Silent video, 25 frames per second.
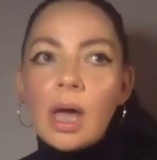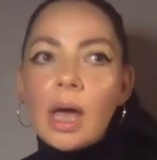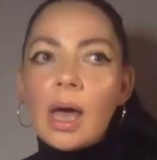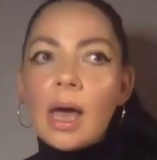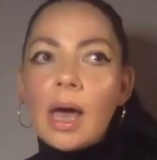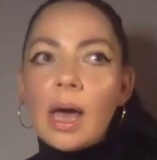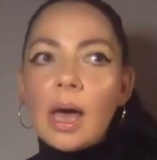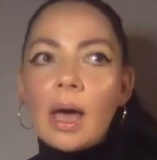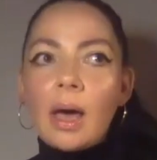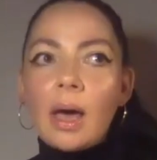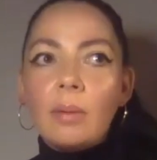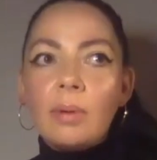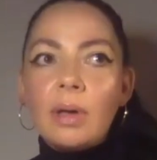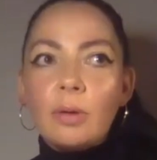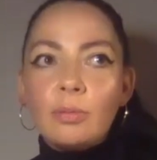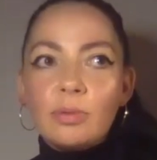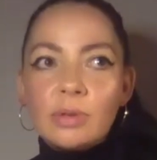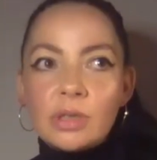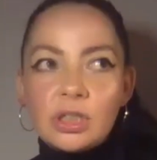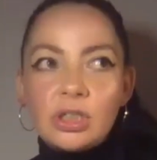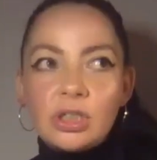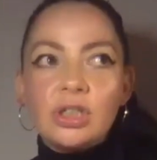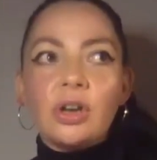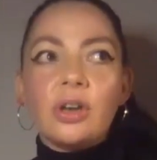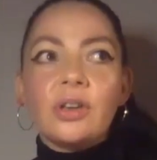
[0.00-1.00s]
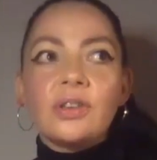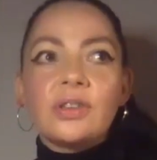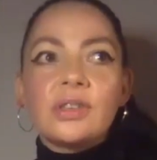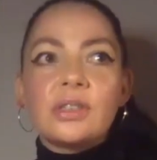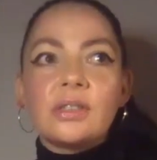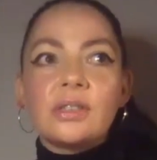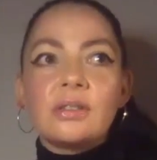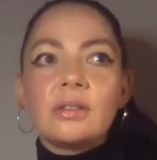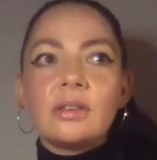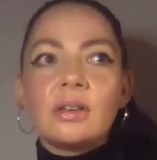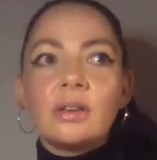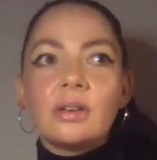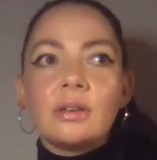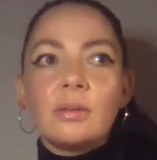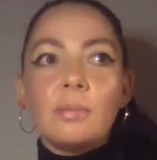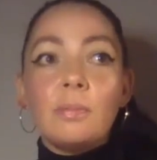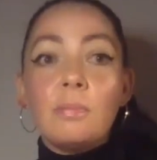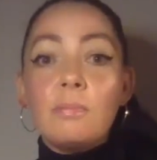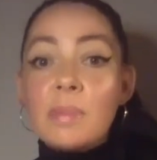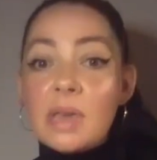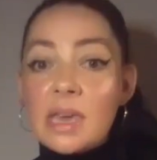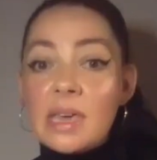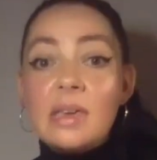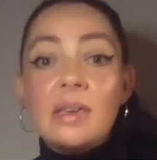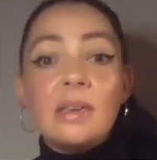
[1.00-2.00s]
uh, it was just
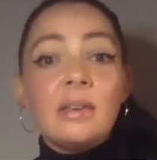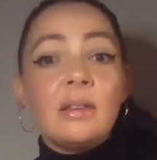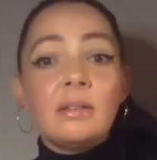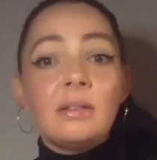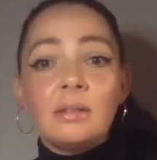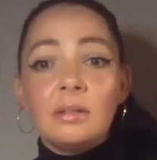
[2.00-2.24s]
me